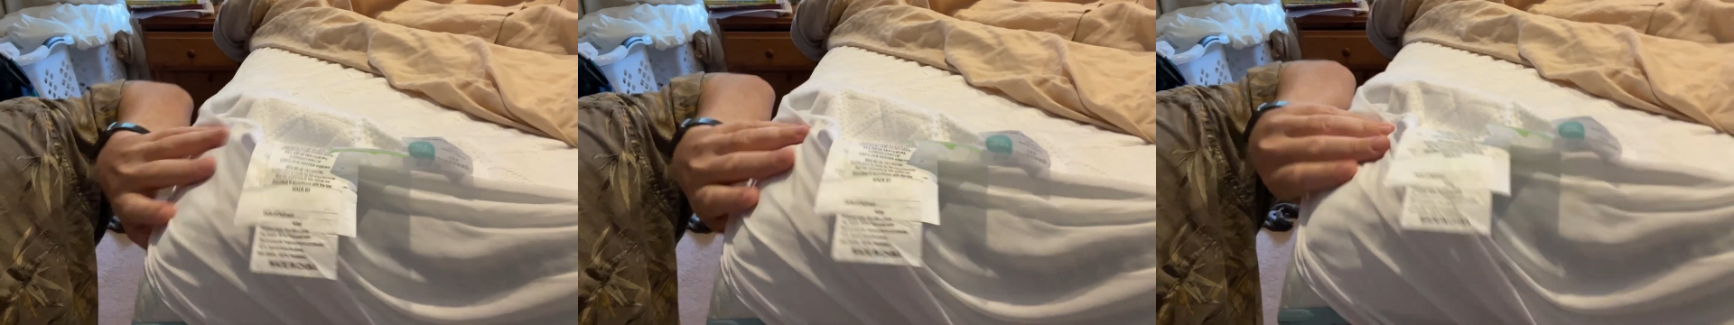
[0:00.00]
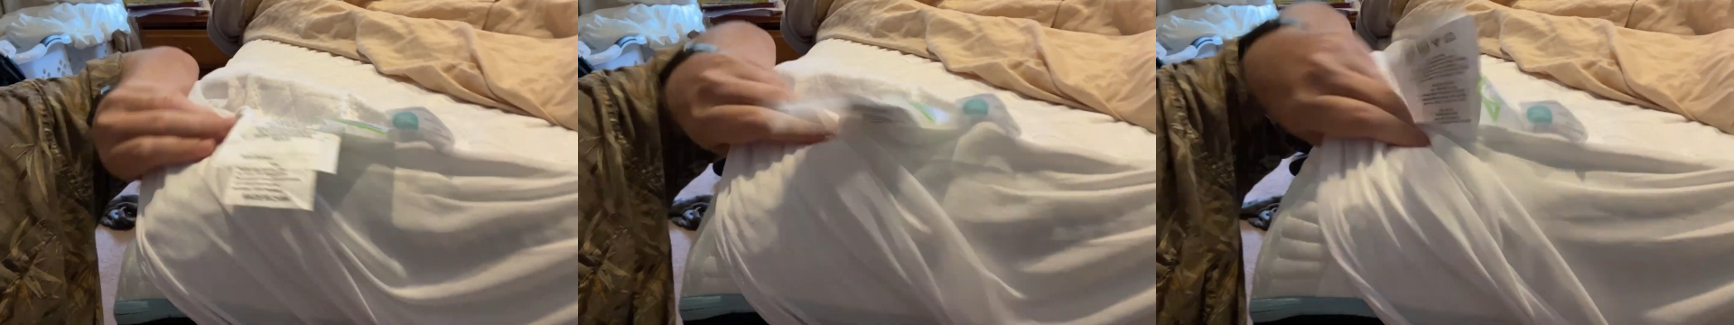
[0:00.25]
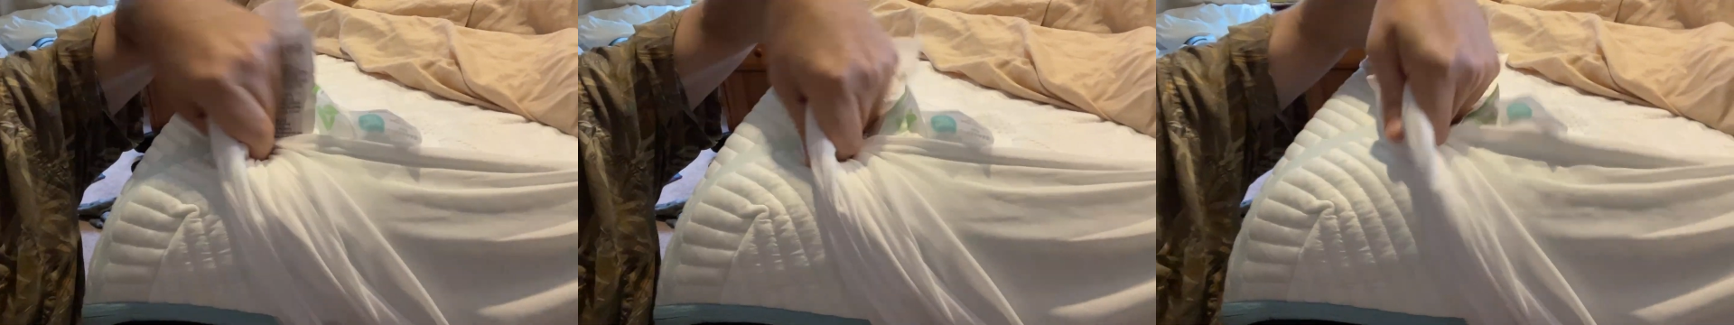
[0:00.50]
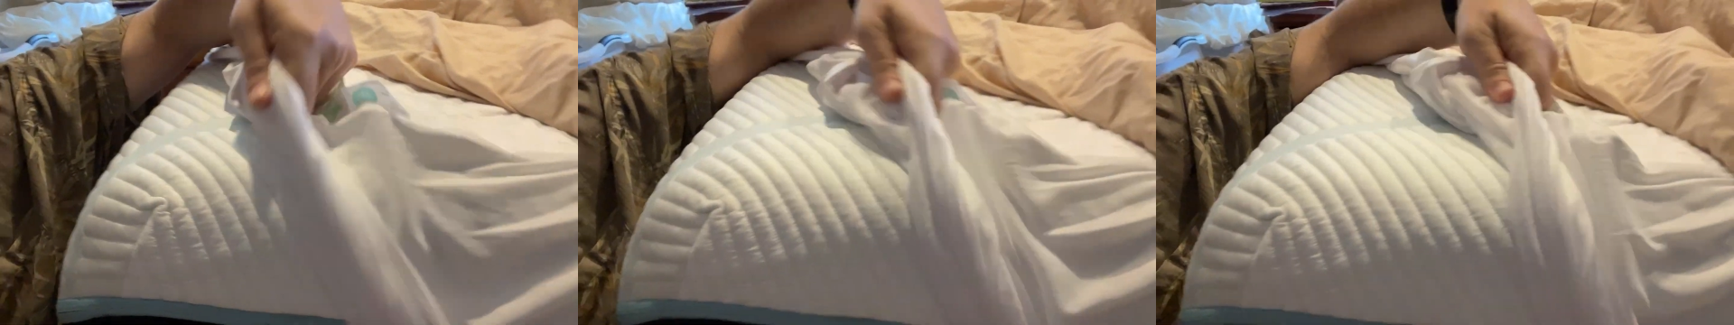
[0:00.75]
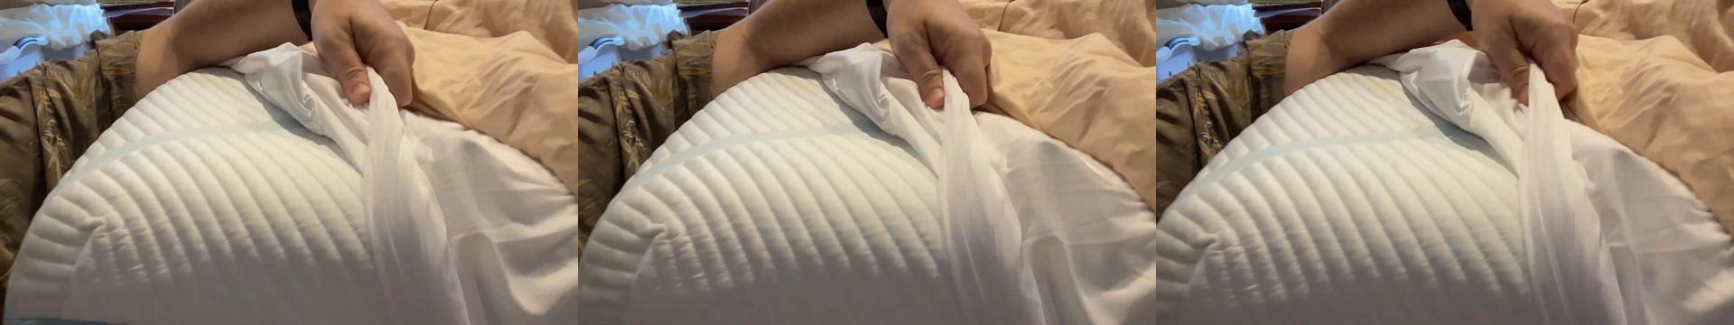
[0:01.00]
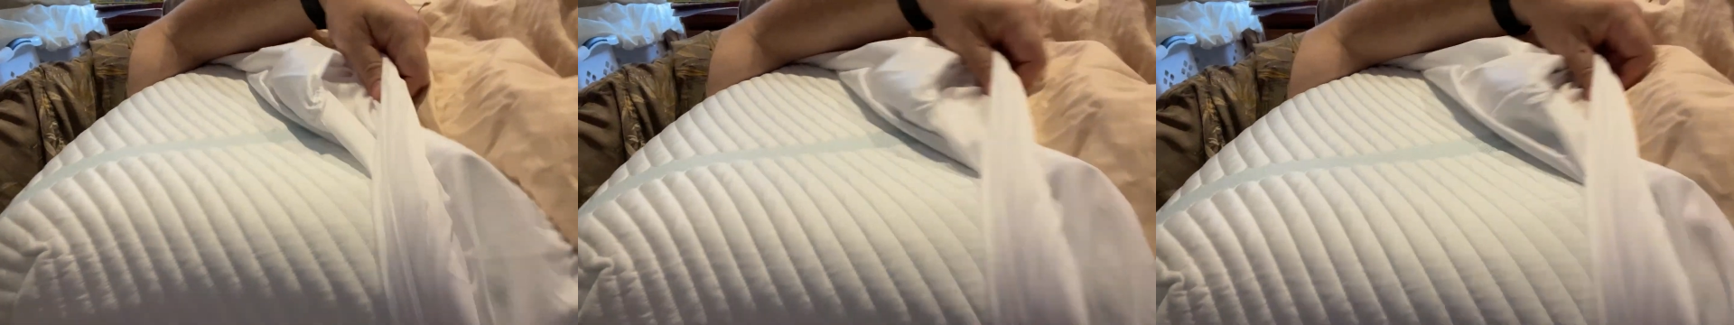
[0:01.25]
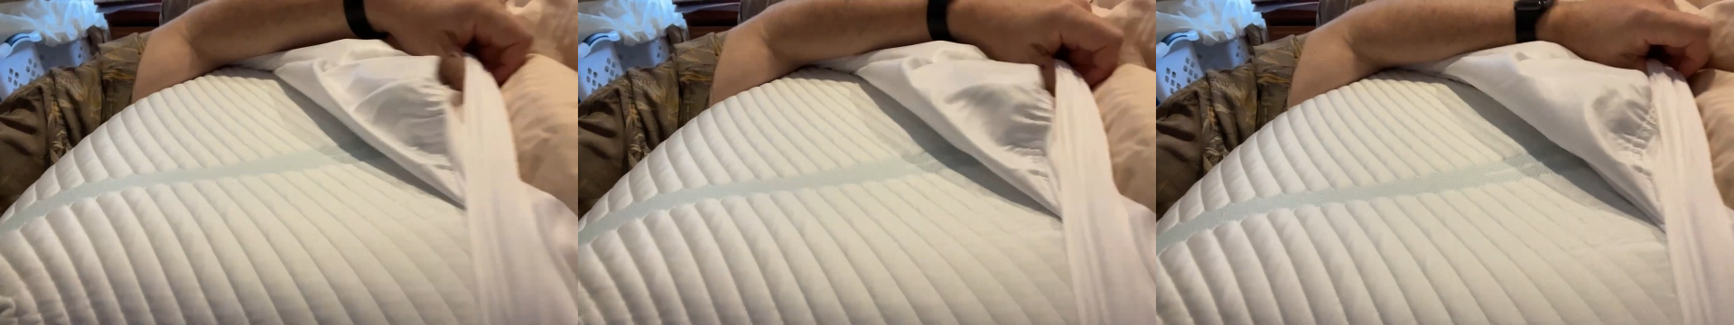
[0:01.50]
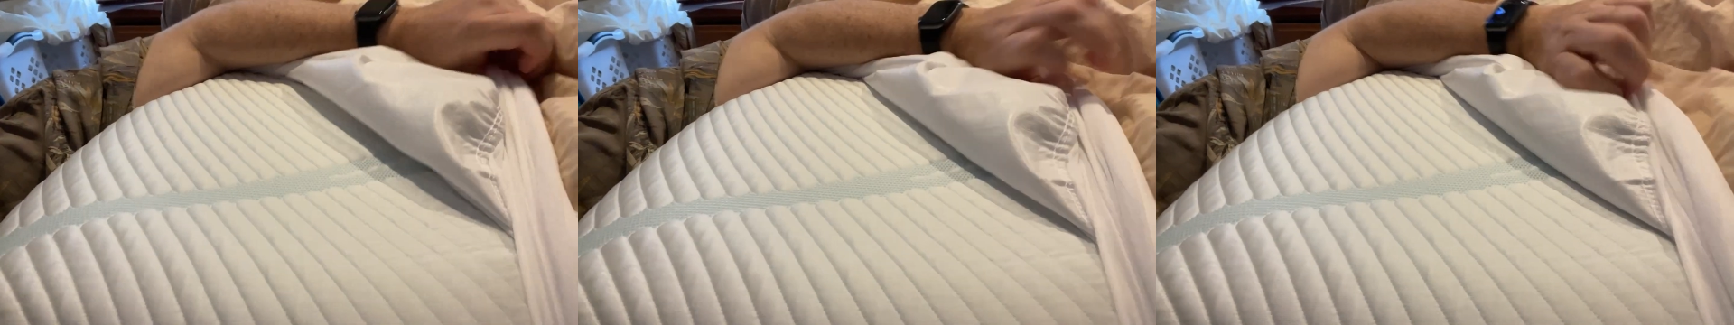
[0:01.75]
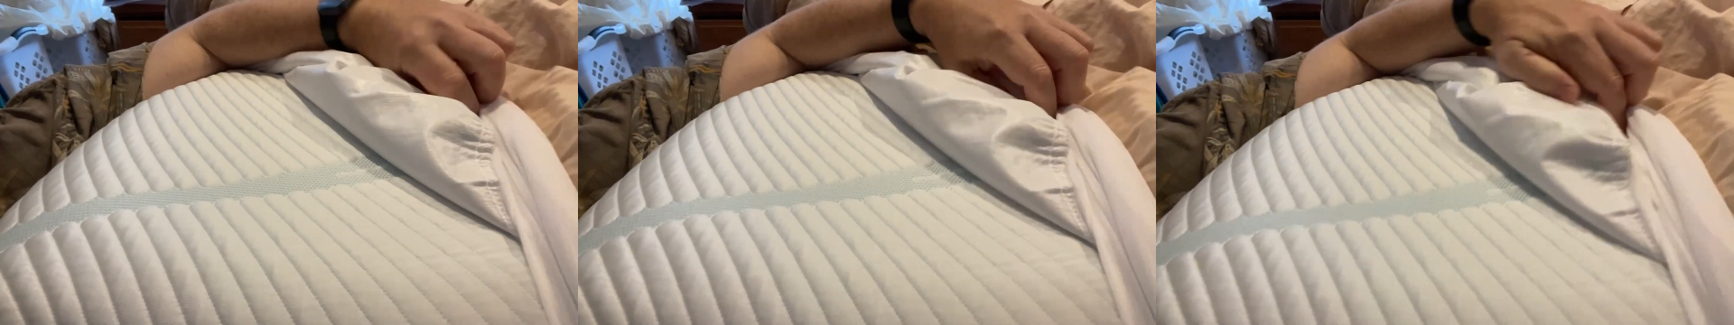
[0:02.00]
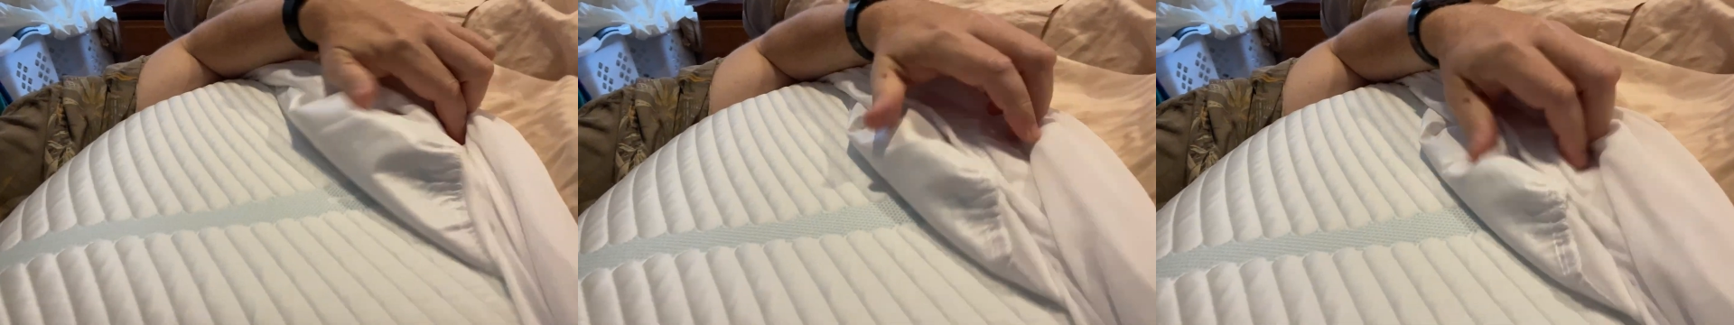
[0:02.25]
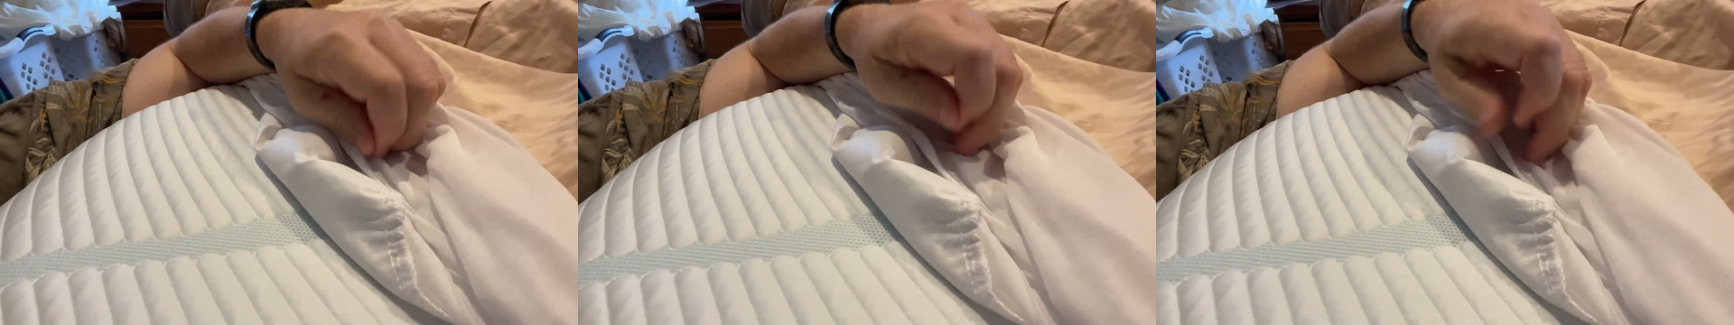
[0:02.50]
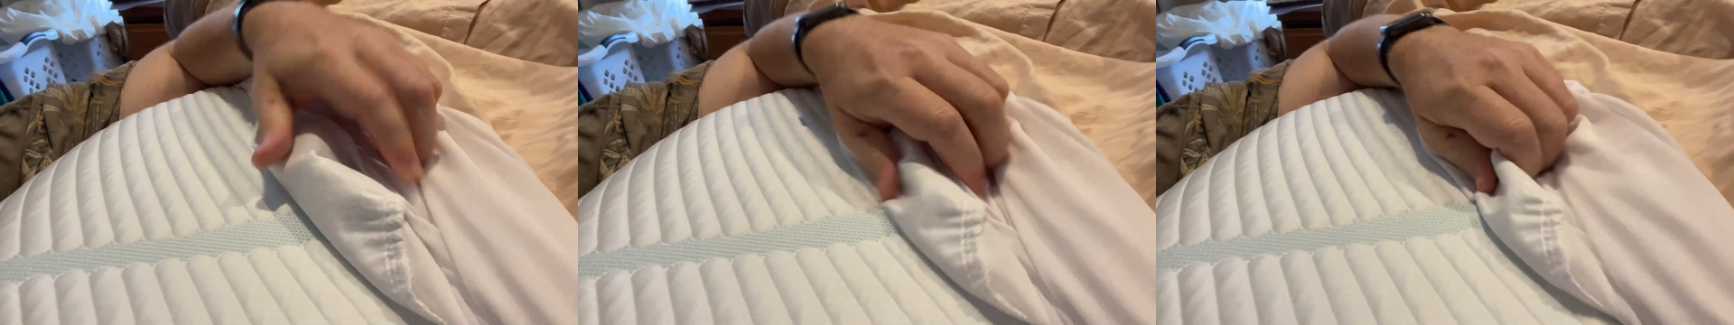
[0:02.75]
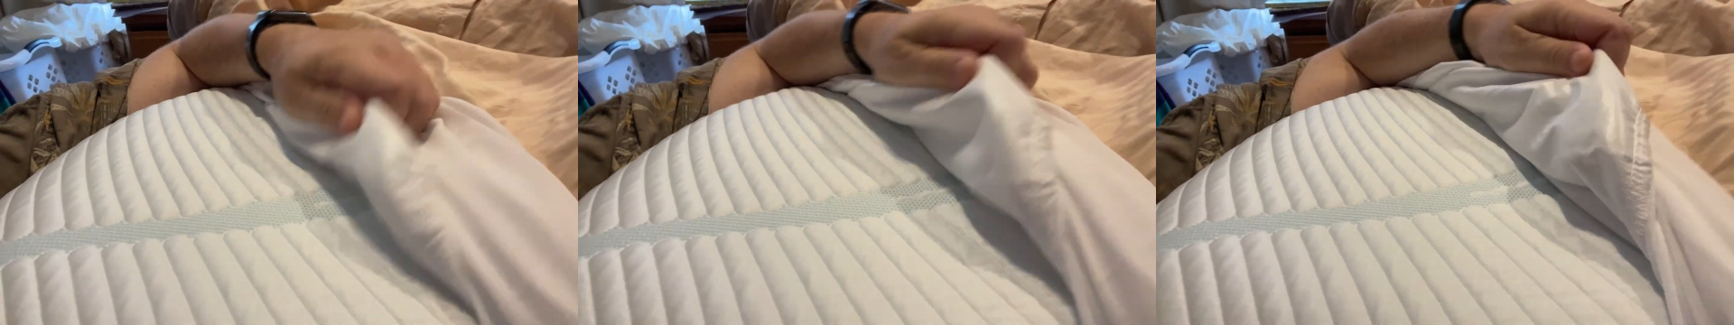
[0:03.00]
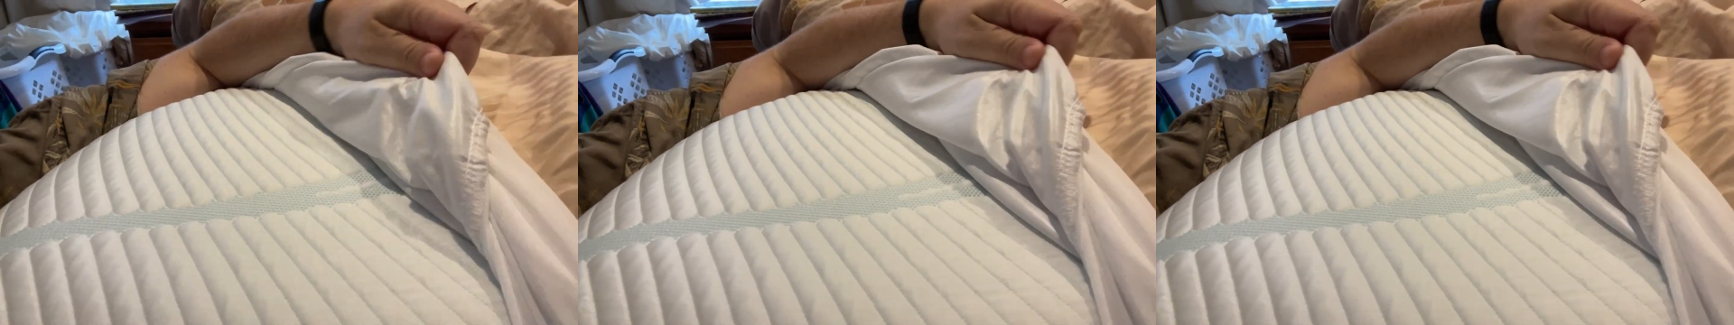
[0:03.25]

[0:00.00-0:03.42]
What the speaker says: No face is visible, so there are no lips to read.